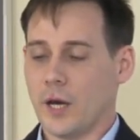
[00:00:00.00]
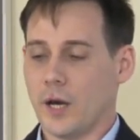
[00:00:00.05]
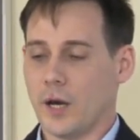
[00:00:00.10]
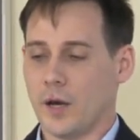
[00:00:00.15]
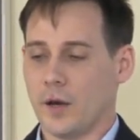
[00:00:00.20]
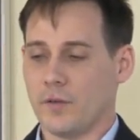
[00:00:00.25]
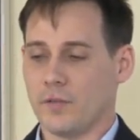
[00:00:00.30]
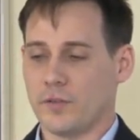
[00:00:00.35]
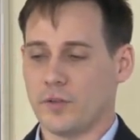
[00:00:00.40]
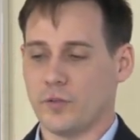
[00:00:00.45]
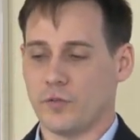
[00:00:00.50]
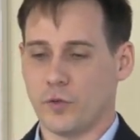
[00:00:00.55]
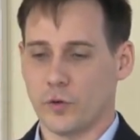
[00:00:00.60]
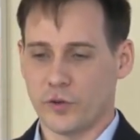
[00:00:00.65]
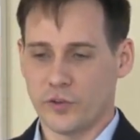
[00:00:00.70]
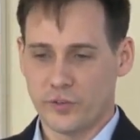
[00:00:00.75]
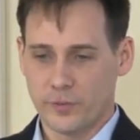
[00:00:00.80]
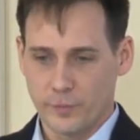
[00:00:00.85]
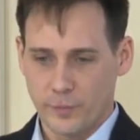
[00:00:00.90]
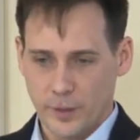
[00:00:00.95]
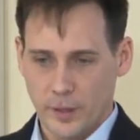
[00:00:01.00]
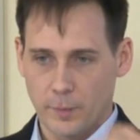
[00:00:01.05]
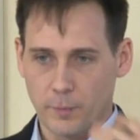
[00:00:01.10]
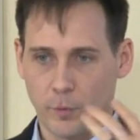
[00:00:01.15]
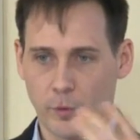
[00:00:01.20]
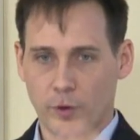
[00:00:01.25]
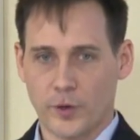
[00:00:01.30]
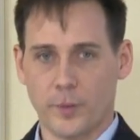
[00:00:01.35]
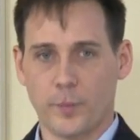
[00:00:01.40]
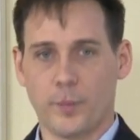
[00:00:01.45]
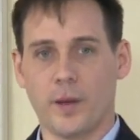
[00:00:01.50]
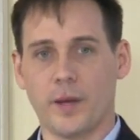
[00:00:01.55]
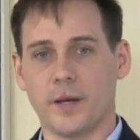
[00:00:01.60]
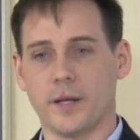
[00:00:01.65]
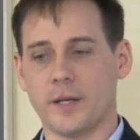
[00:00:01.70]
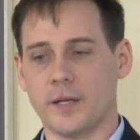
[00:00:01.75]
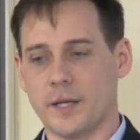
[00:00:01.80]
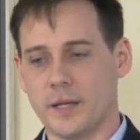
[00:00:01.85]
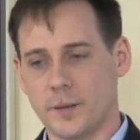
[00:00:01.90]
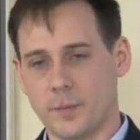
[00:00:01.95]
uh, to force them to become more
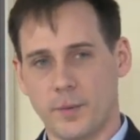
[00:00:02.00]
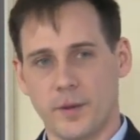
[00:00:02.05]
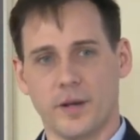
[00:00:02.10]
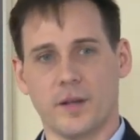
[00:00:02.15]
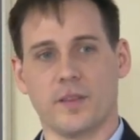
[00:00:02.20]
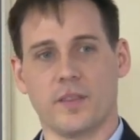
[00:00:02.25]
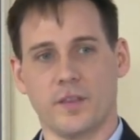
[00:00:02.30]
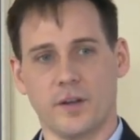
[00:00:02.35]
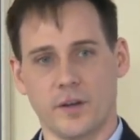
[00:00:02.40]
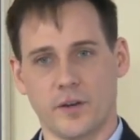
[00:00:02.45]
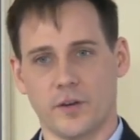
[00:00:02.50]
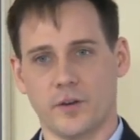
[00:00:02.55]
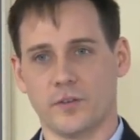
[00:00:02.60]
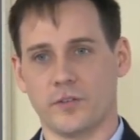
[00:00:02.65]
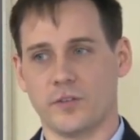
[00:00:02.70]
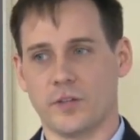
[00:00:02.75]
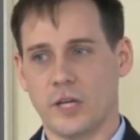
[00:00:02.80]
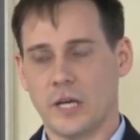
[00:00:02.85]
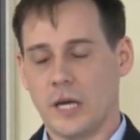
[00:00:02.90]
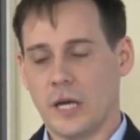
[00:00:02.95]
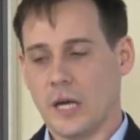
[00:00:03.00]
independent, independent thinkers.